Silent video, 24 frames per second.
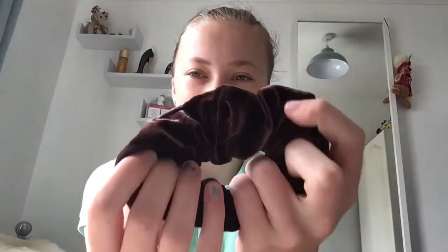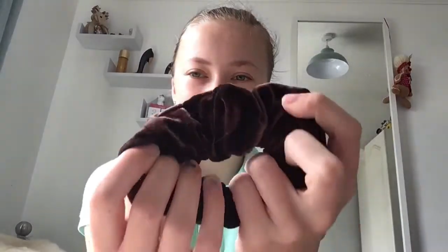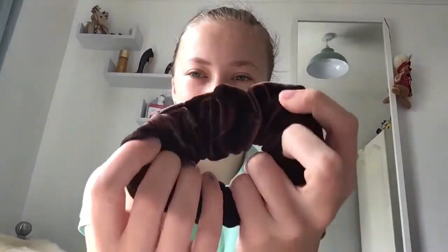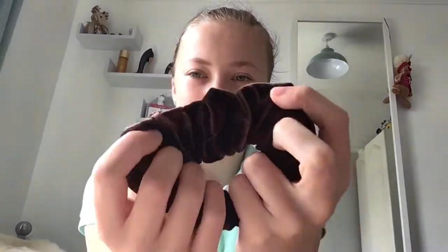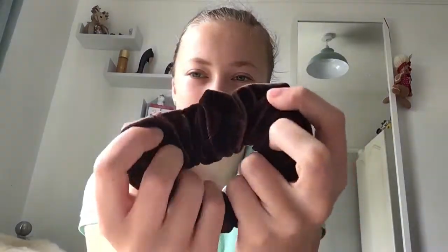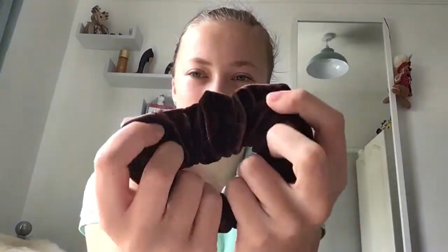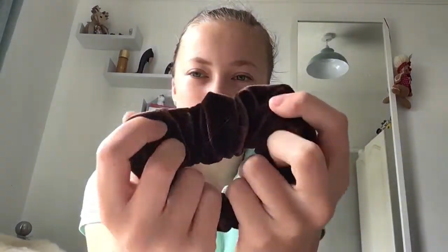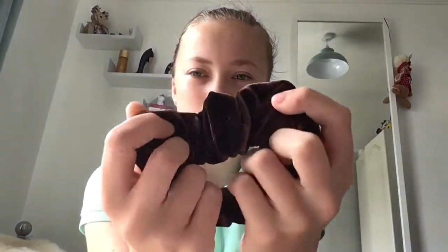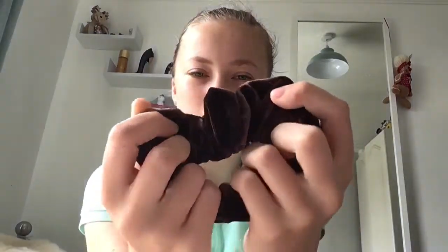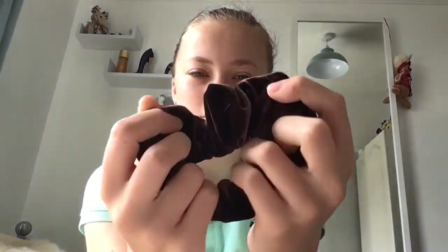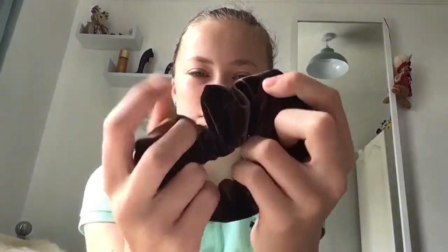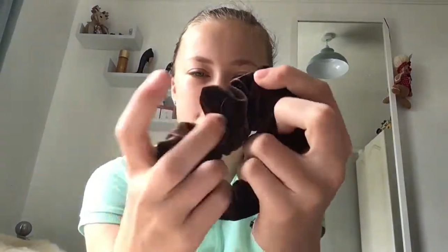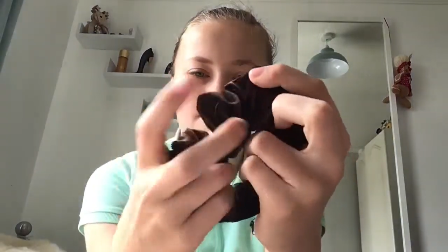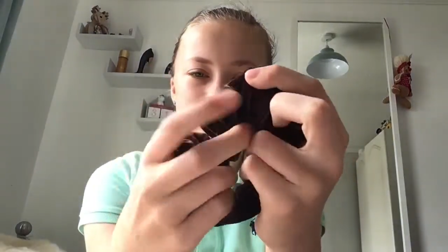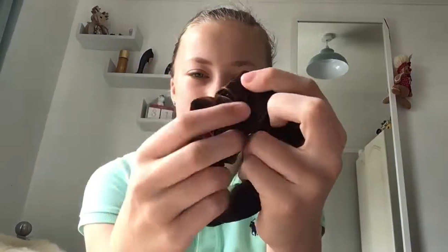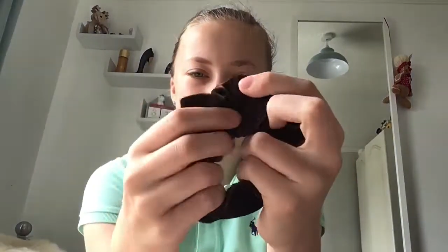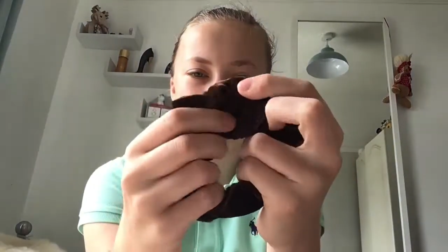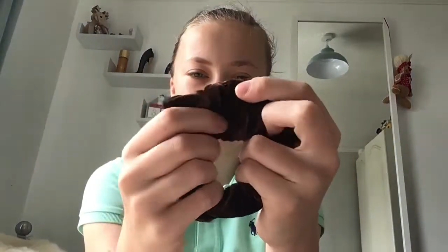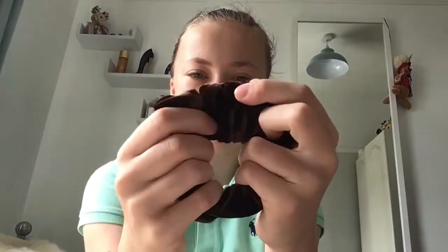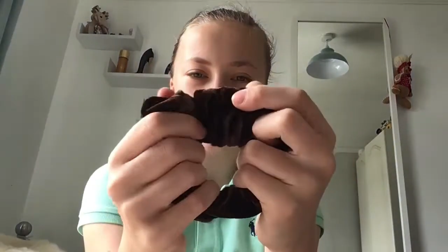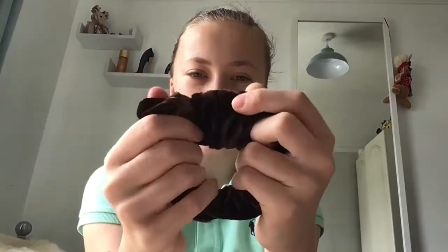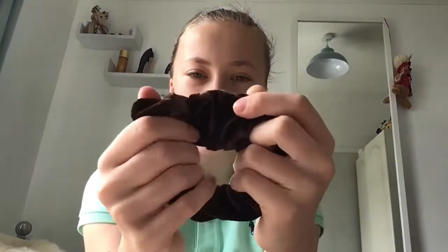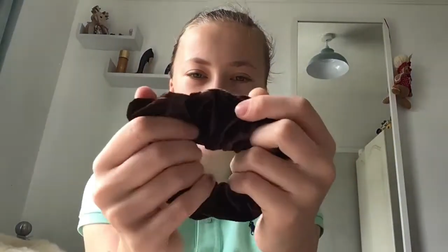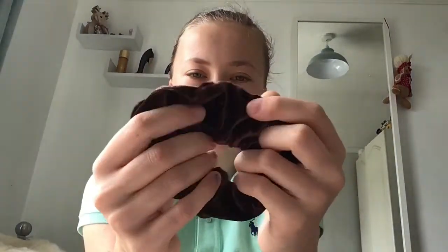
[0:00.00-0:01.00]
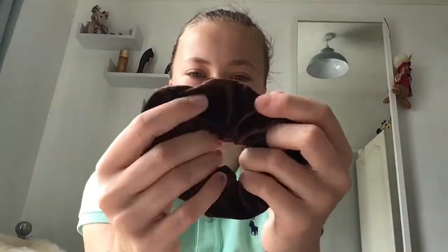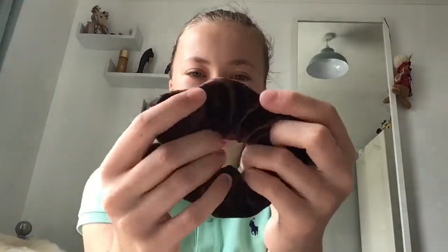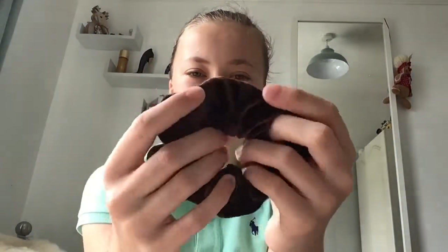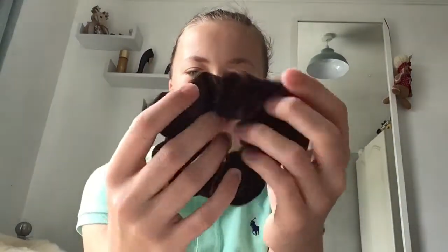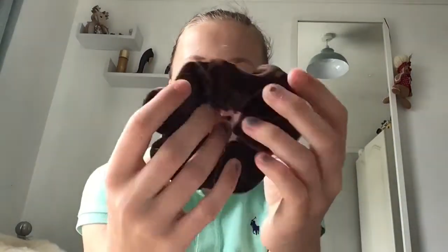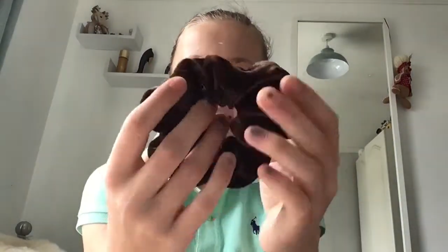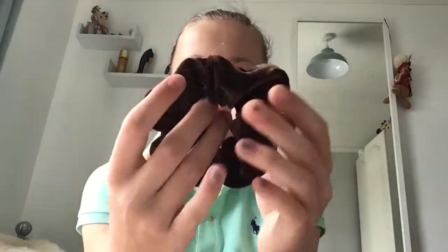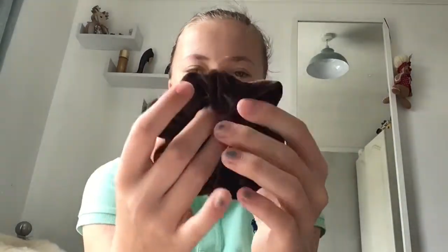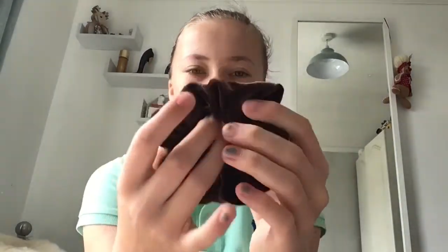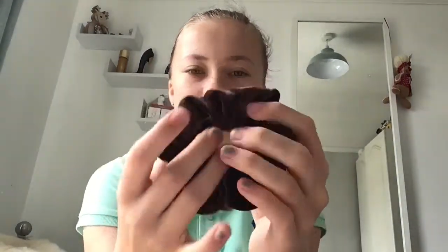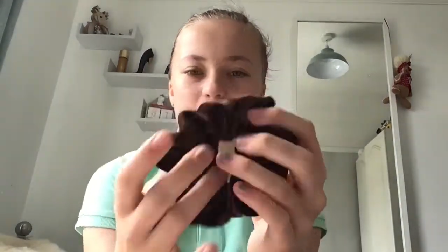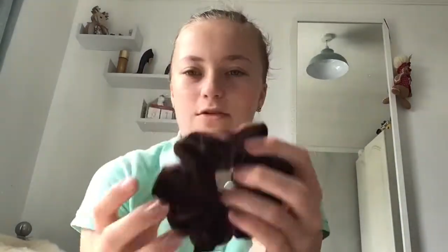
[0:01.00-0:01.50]
one.
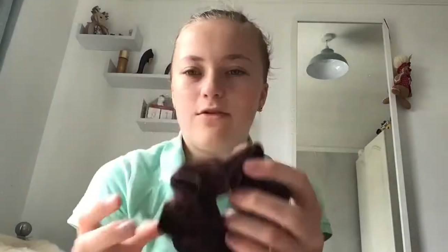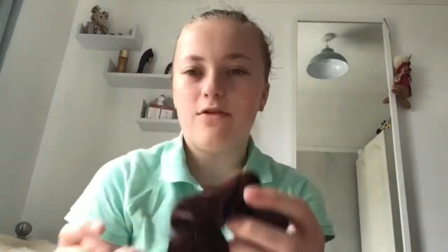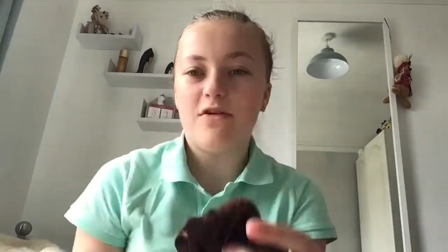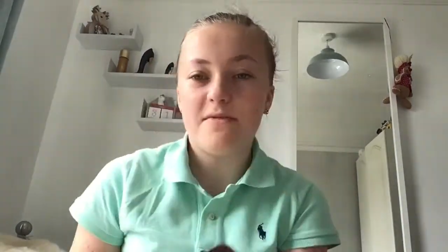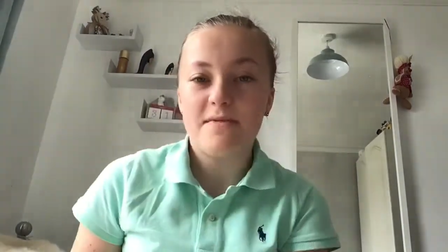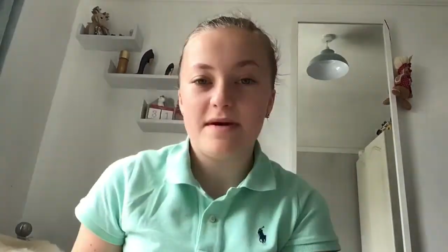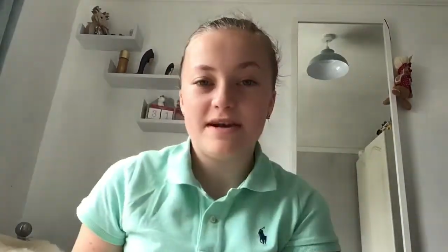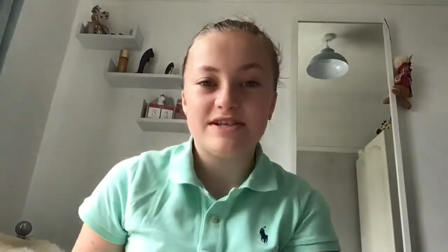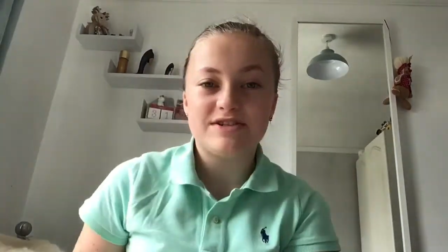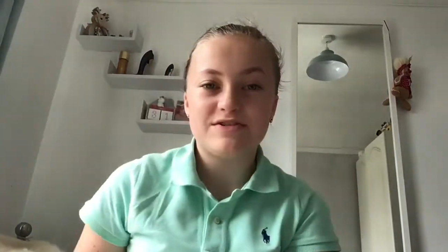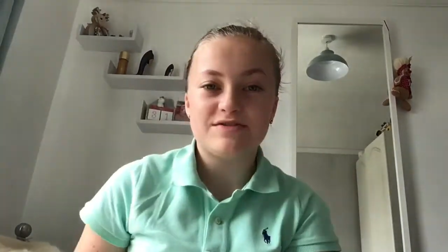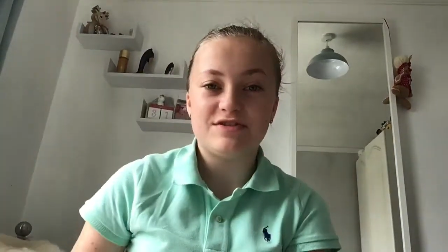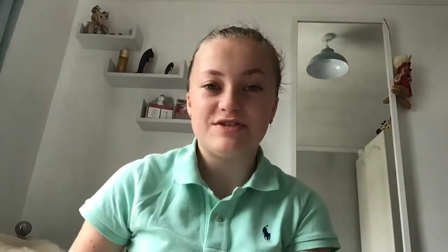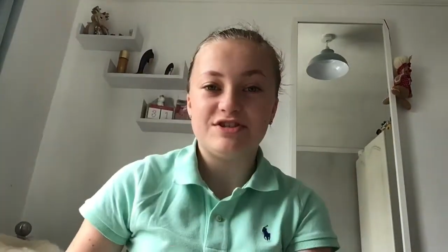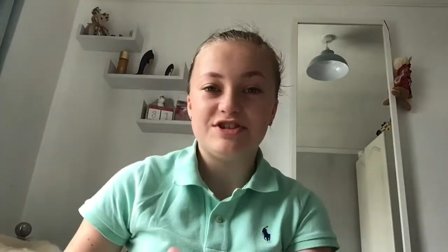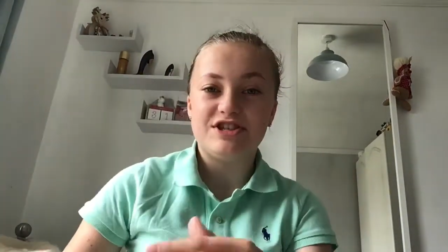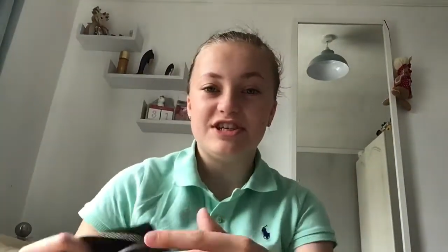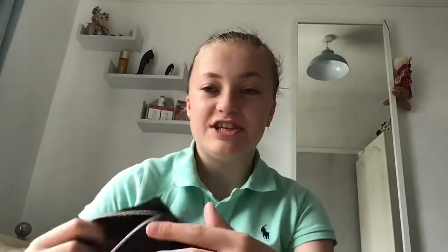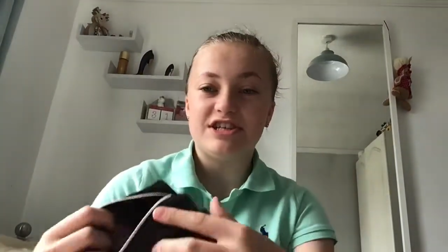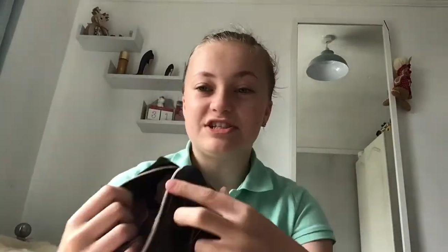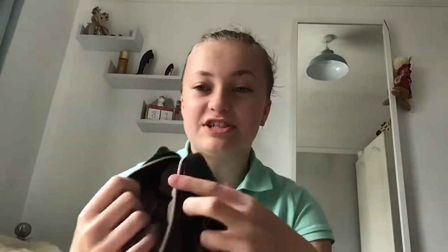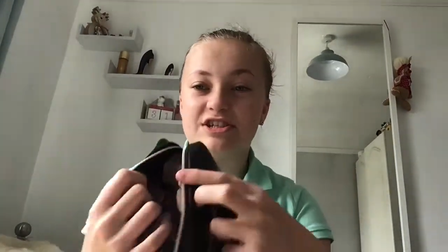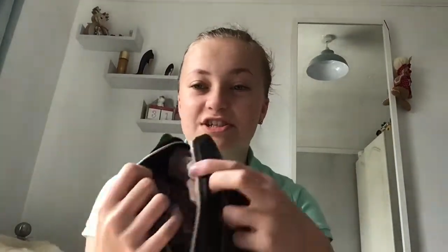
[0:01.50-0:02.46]
And all my scrunchies